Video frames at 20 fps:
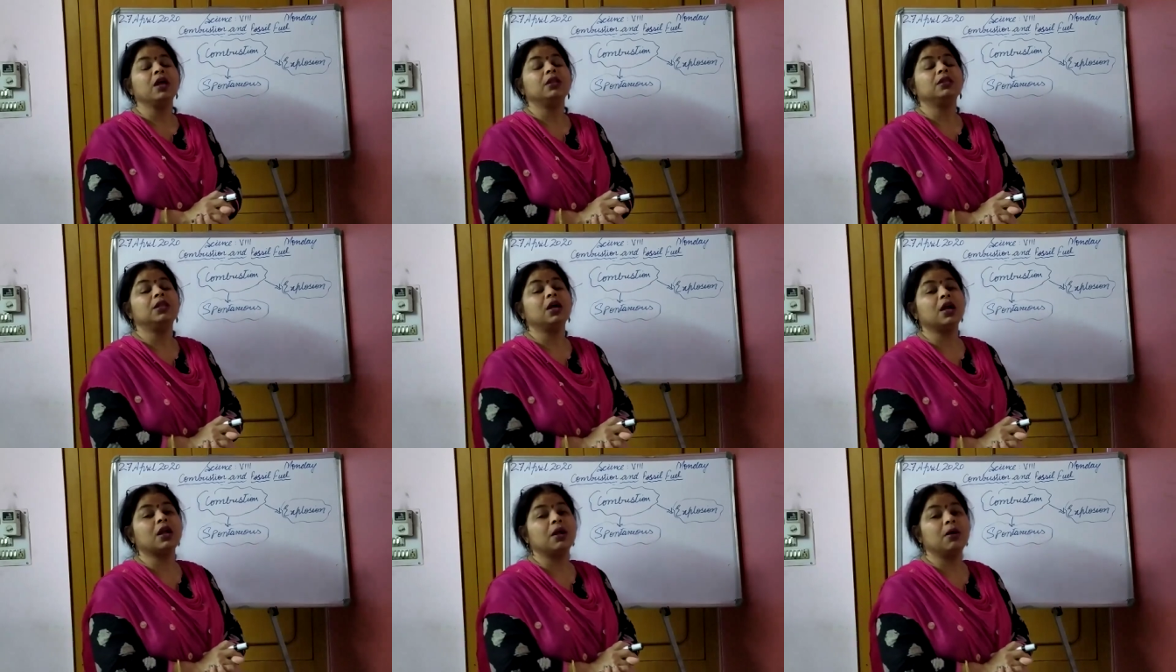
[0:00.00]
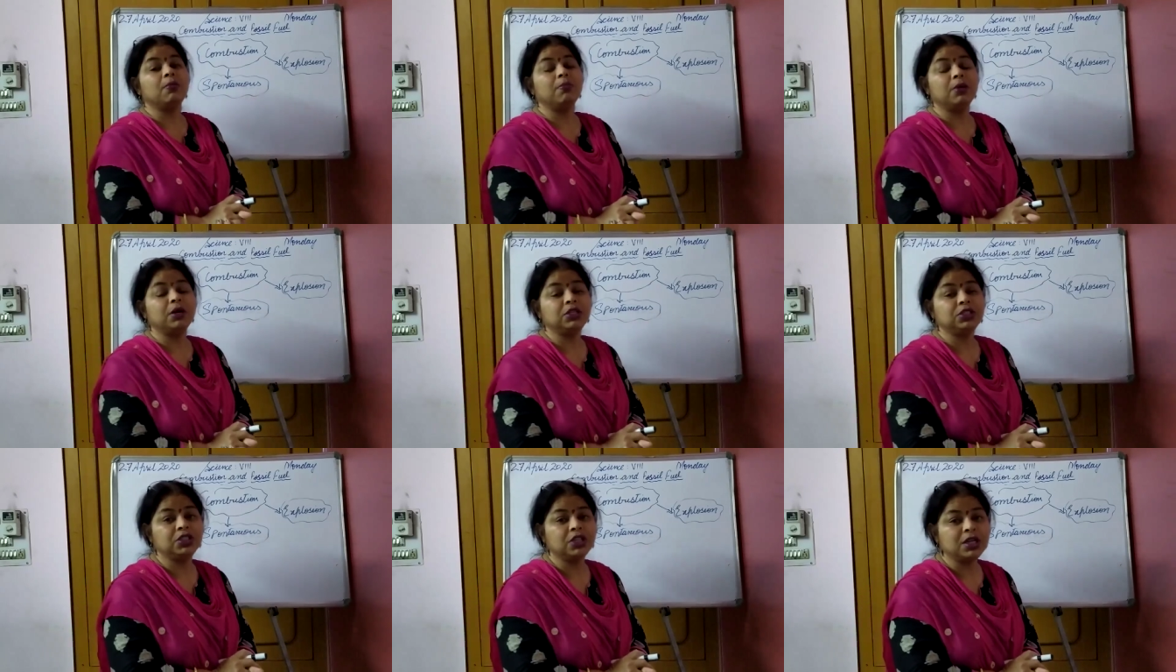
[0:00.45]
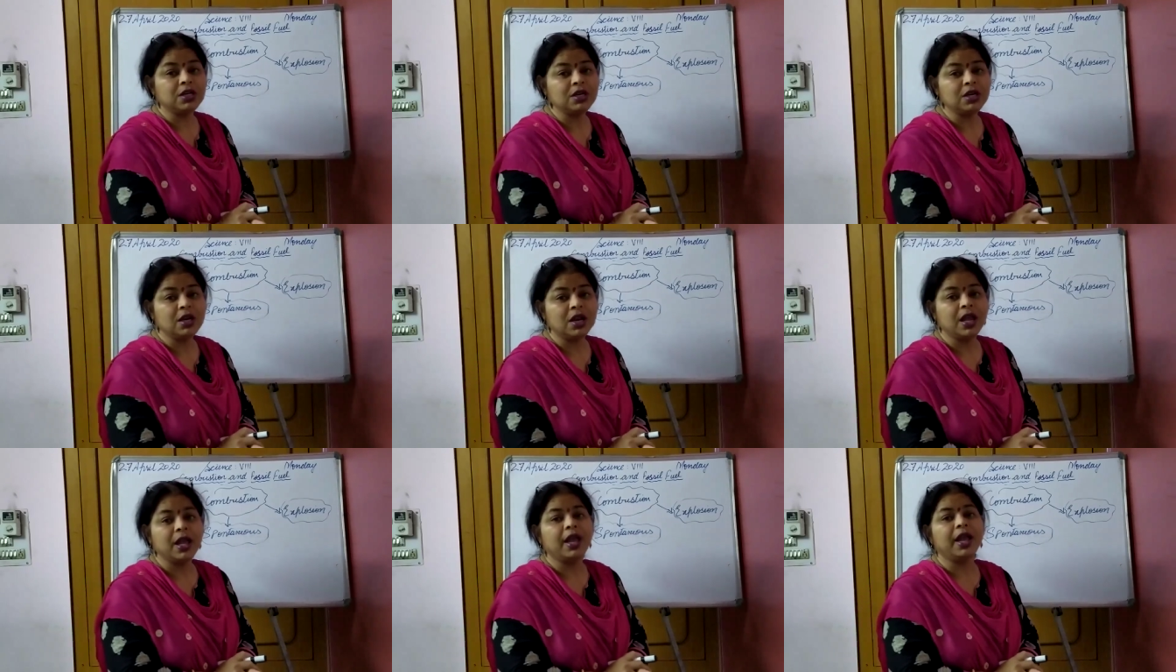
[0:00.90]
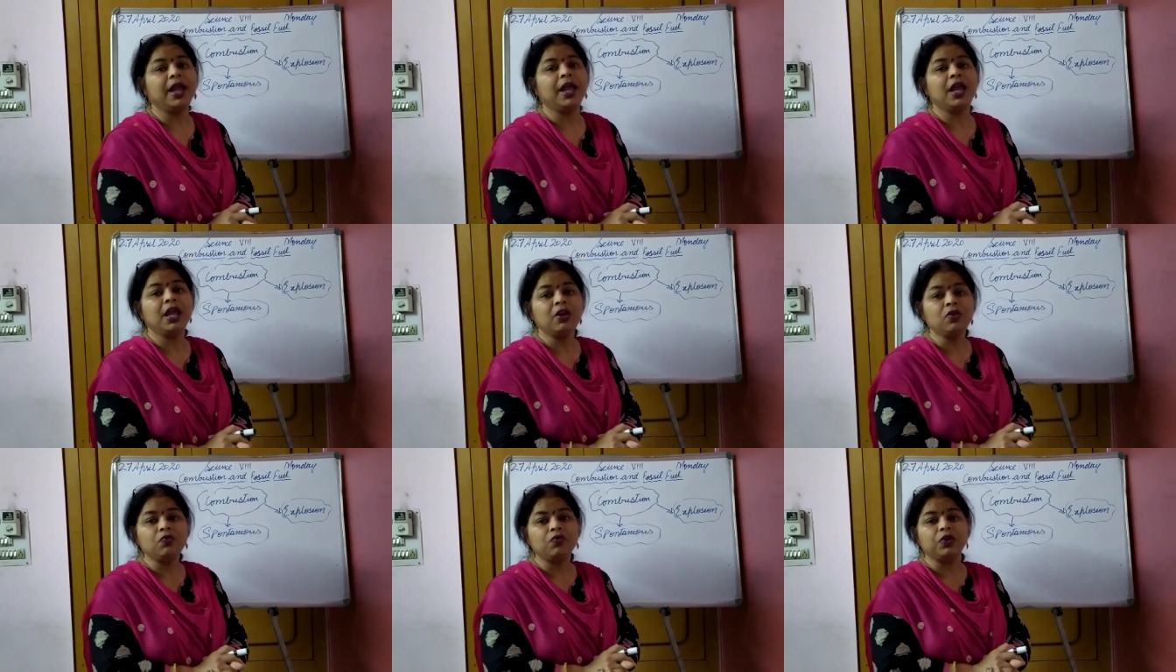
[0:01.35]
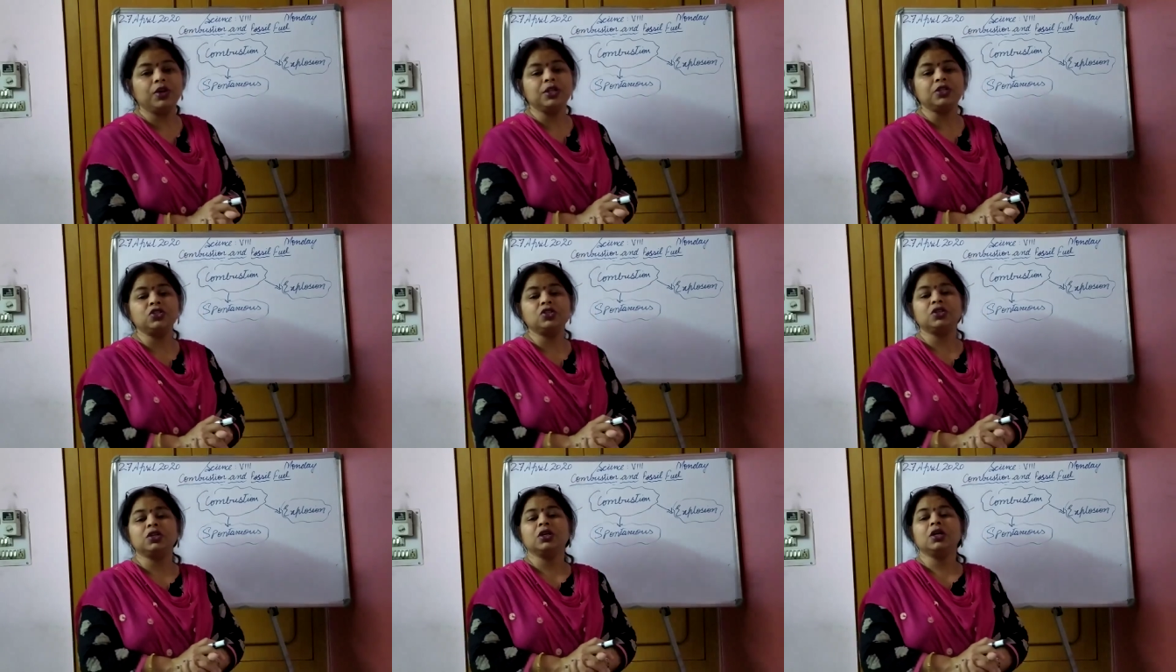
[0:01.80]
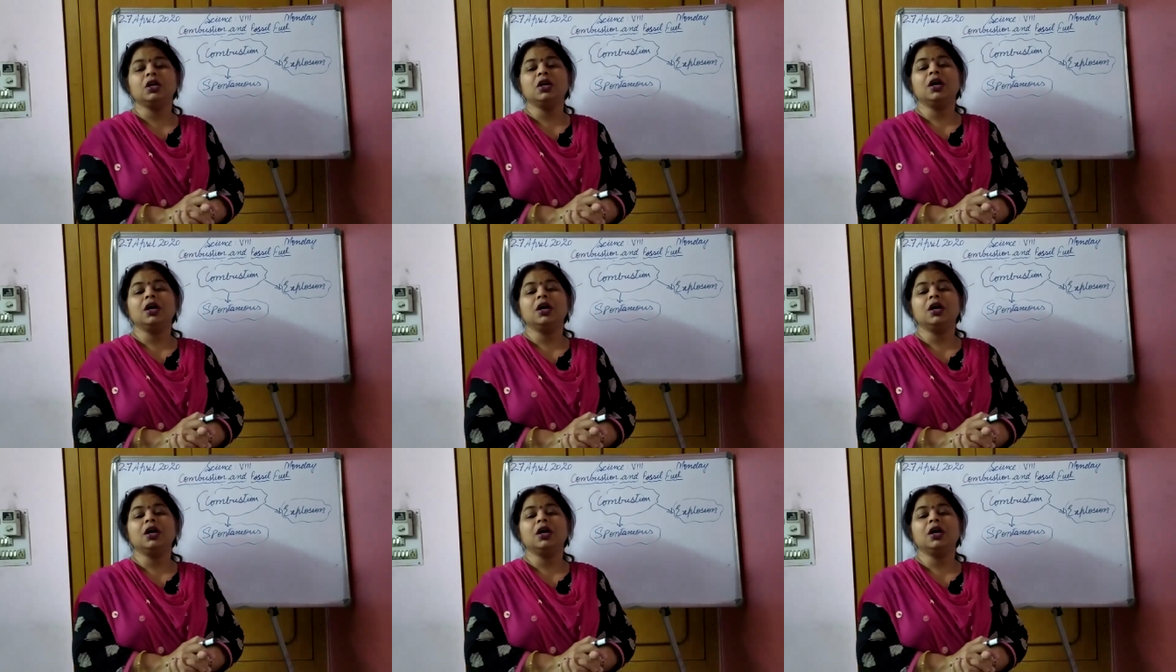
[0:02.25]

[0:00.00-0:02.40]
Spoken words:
the combustion in which